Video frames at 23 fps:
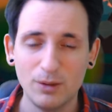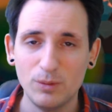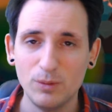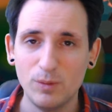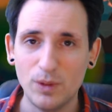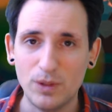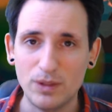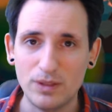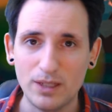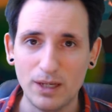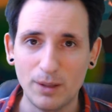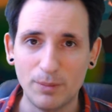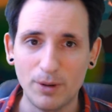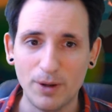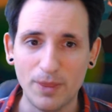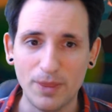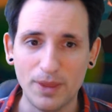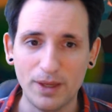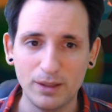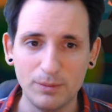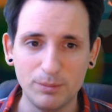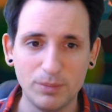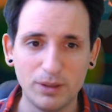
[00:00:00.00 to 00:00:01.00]
We'll see about
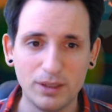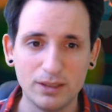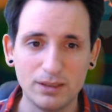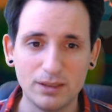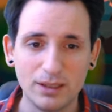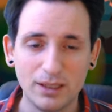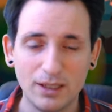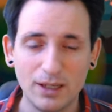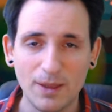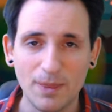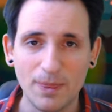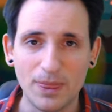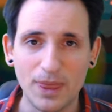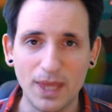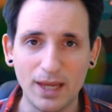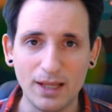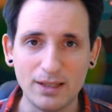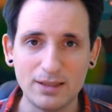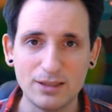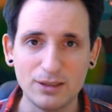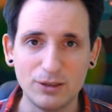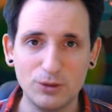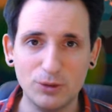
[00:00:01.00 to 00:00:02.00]
that, but
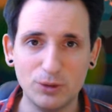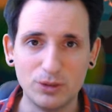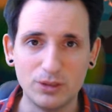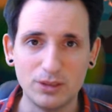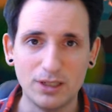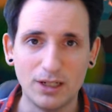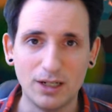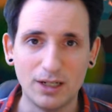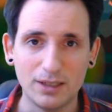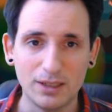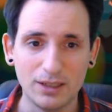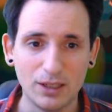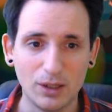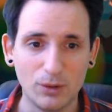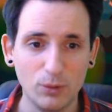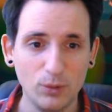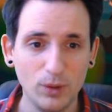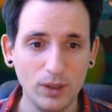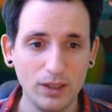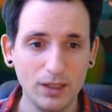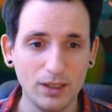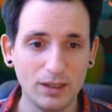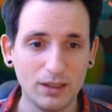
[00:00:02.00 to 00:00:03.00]
that's a good card and
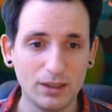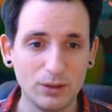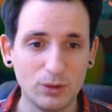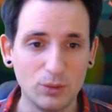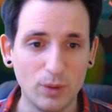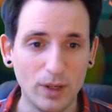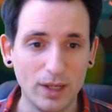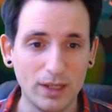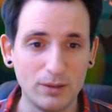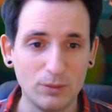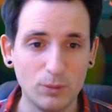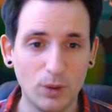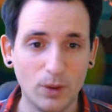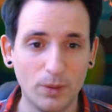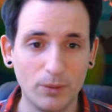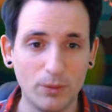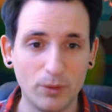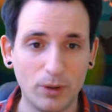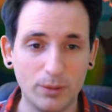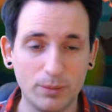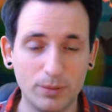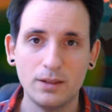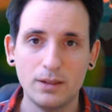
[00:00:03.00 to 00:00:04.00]
a great
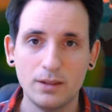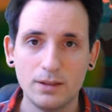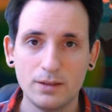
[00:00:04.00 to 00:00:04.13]
1-drop.